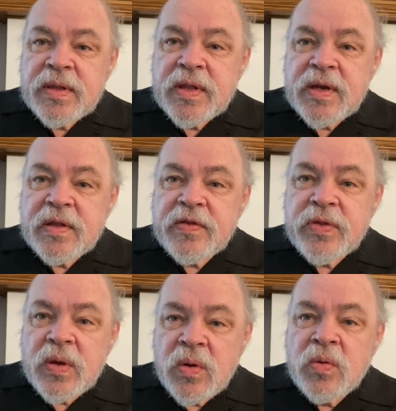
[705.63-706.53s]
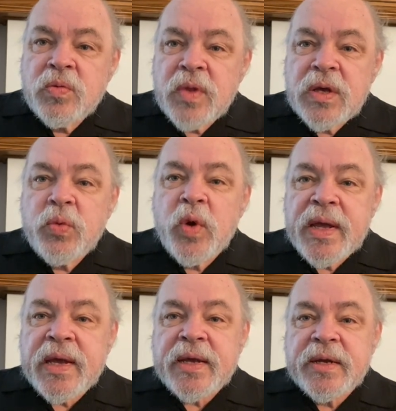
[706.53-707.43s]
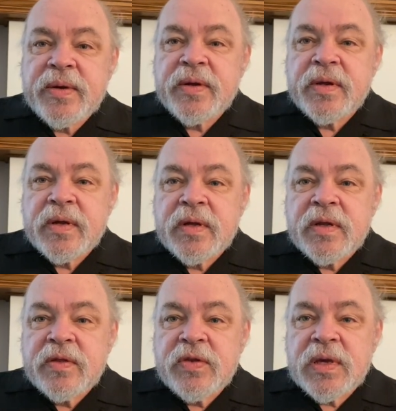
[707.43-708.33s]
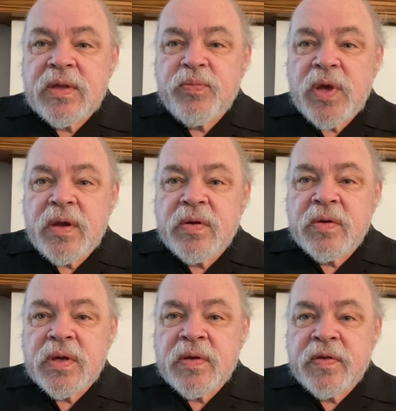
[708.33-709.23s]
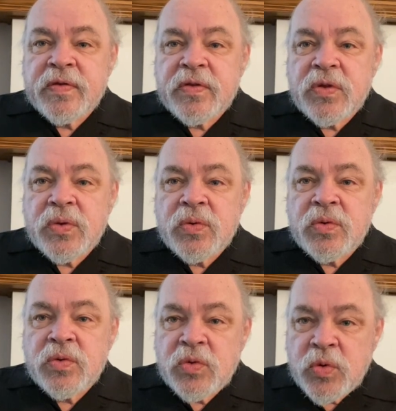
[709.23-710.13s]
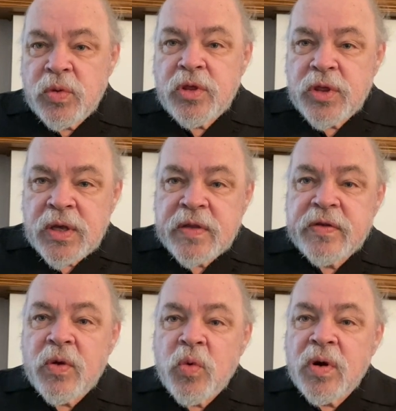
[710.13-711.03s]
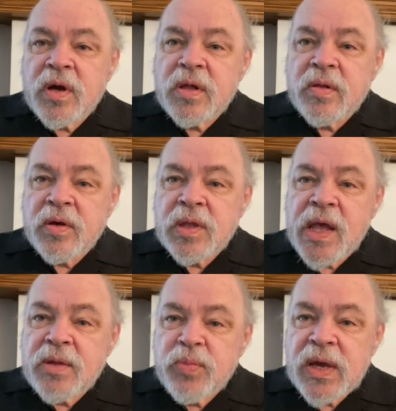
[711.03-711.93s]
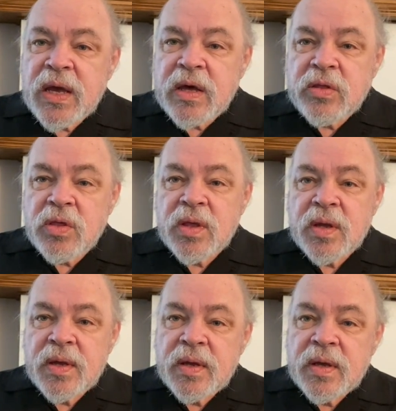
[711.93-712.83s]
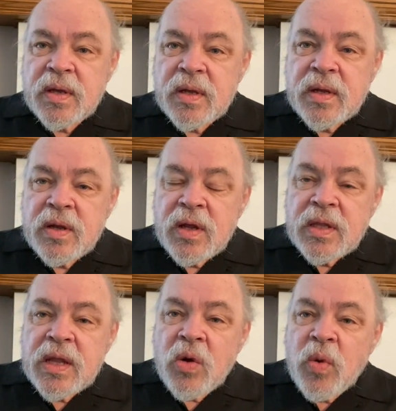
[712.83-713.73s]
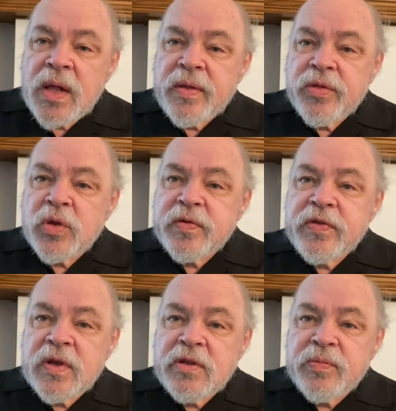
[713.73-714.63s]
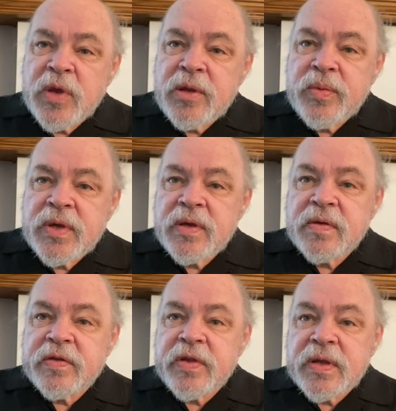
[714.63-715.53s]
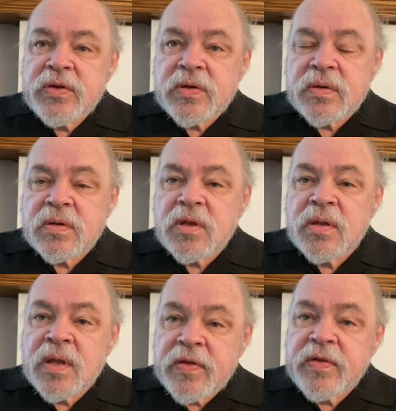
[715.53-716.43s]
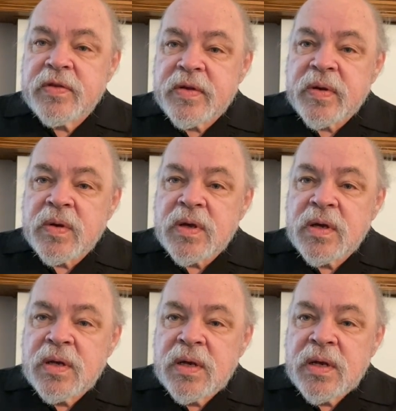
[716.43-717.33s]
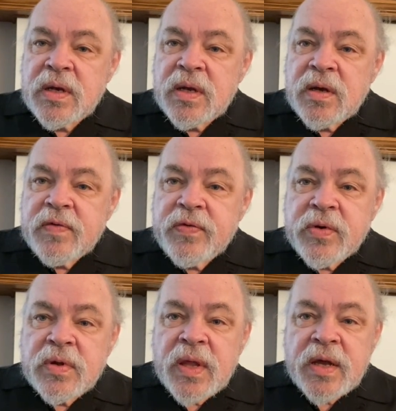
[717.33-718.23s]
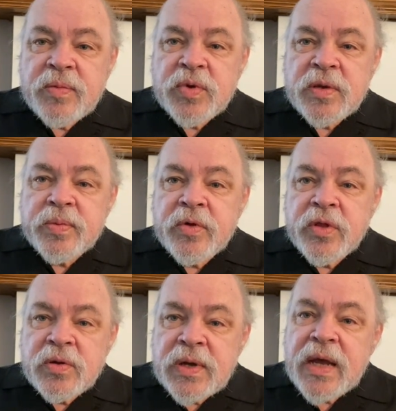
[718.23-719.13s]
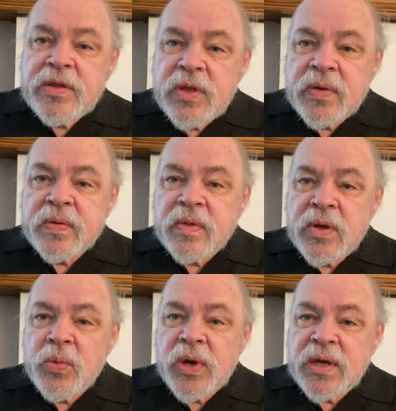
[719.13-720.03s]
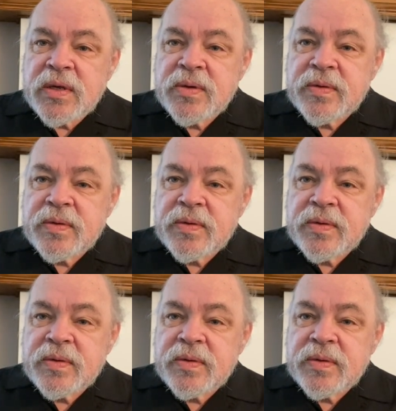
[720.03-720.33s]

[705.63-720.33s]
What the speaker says: That it's the only way to get better is to do the things that walk along that path. Now, while those things may be essential and necessary for a lot of people, they're not the only way.